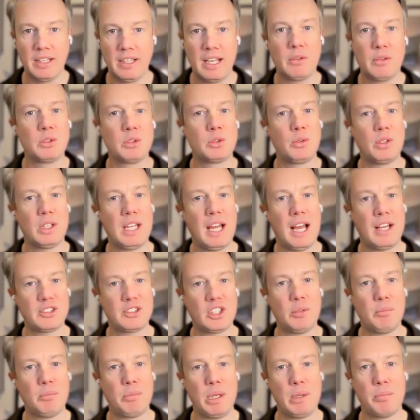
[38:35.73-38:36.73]
And it was really
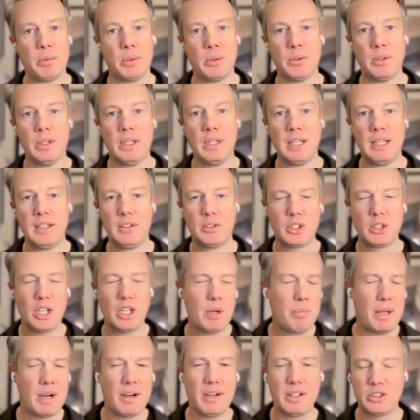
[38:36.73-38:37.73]
asking people, trying
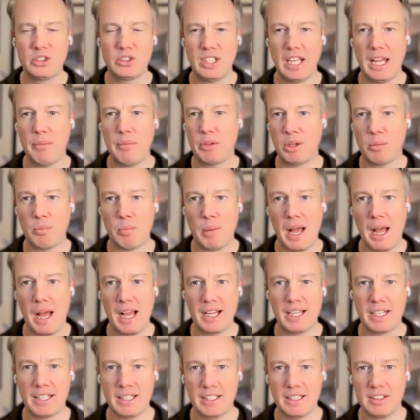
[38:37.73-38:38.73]
to better understand what the
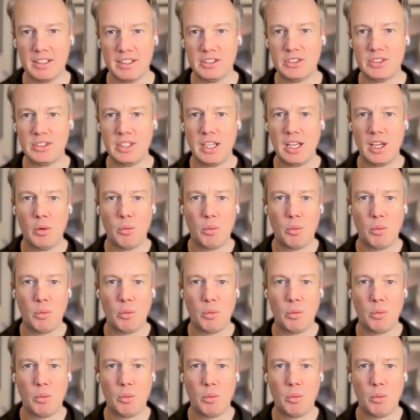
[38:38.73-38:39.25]
market is,